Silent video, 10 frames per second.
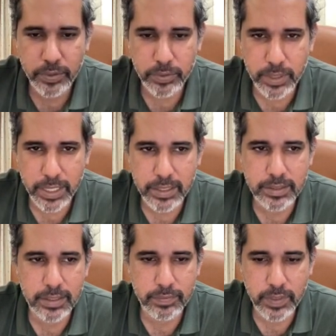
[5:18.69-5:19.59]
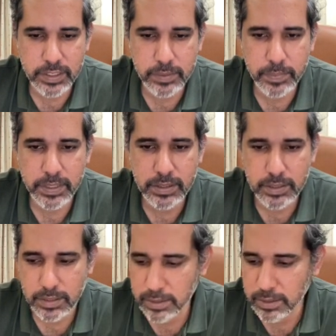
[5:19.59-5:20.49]
on to lattice
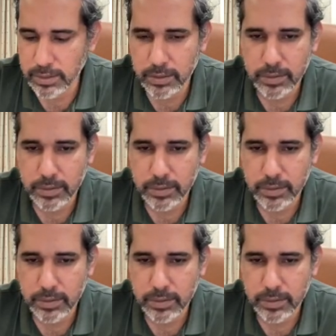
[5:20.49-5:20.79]
investments.